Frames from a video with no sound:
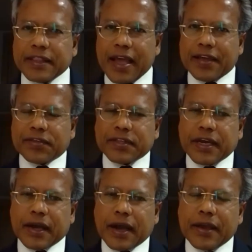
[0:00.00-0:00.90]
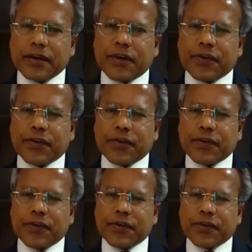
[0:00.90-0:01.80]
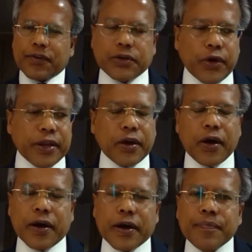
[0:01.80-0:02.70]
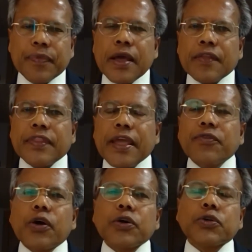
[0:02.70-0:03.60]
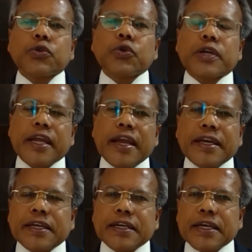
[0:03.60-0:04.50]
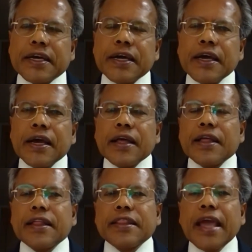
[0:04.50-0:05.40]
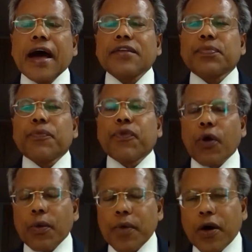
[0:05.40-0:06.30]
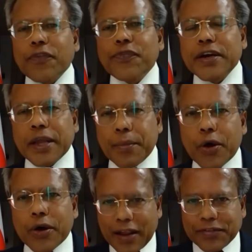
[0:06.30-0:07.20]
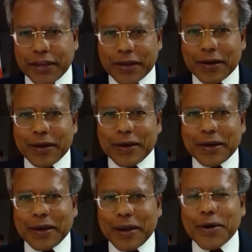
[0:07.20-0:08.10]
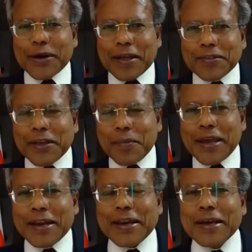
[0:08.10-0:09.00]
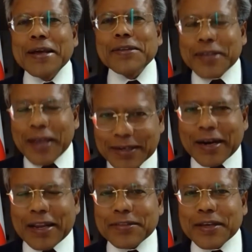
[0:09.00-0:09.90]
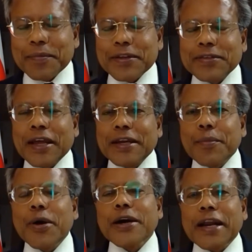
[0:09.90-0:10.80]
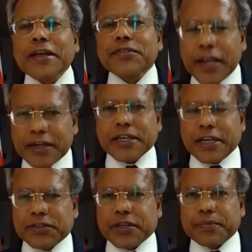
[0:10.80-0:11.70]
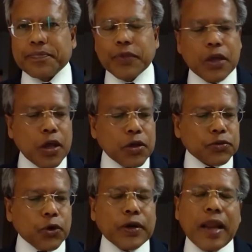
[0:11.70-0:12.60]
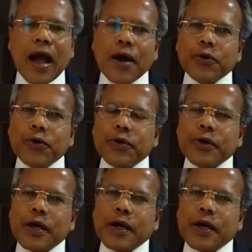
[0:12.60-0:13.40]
there is a kind of strategy going on. They wanted to create it uh, their form of democracy. Democracy mean centralism, uh, democratic centralism. So now